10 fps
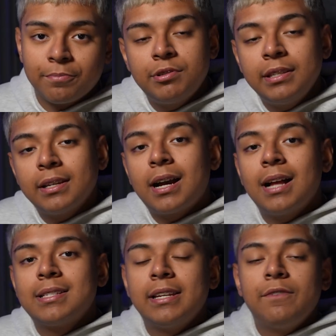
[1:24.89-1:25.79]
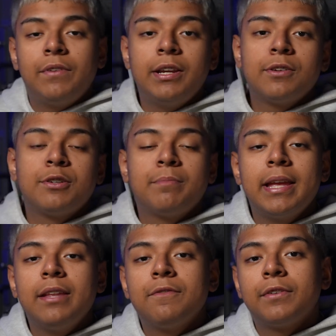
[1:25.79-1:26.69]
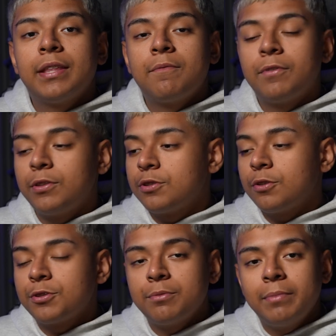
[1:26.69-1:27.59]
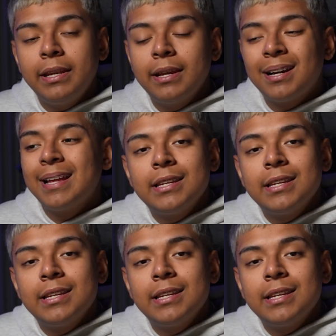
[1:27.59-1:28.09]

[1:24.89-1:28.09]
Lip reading: You see, the content and videos you're making for them for their social media